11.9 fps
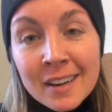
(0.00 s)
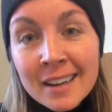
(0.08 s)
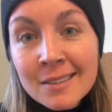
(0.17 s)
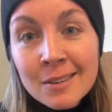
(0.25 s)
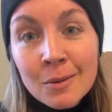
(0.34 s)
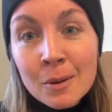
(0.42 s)
I
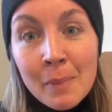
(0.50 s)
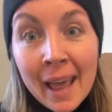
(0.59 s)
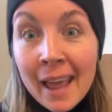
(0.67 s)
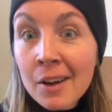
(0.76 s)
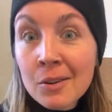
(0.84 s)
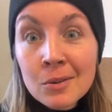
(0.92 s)
don't know, a
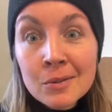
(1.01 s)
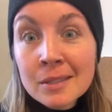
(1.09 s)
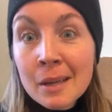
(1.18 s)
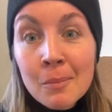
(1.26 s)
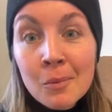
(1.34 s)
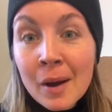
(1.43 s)
panel
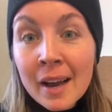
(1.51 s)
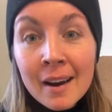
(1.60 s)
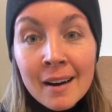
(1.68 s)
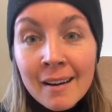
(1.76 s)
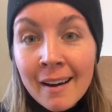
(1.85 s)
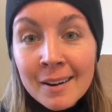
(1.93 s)

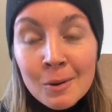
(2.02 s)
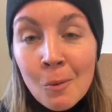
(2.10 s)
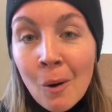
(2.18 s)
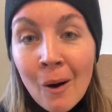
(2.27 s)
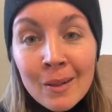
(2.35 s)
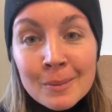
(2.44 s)
somewhere on a
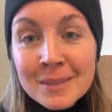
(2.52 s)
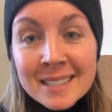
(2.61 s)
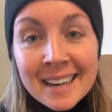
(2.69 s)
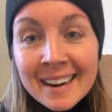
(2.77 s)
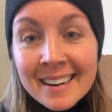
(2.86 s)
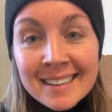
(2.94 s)
wall
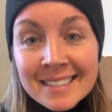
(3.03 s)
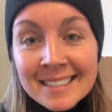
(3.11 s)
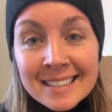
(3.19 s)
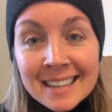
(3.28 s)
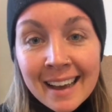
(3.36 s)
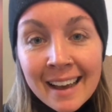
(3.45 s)

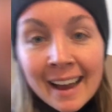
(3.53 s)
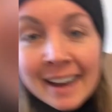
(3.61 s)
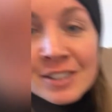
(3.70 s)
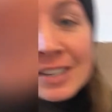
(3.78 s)
upstairs. I just